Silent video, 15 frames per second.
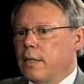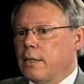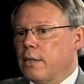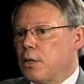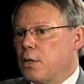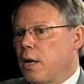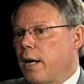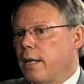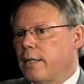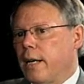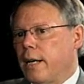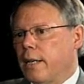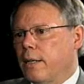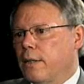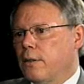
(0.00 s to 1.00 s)
such
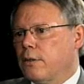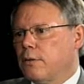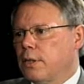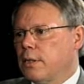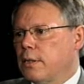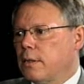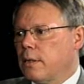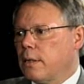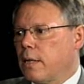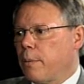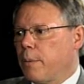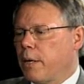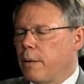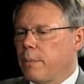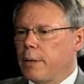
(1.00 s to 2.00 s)
high-tech industries
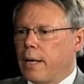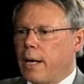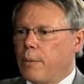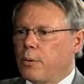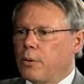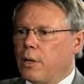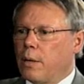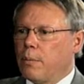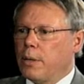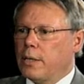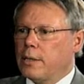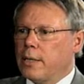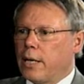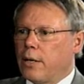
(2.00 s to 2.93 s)
coming up in Abu Dhabi as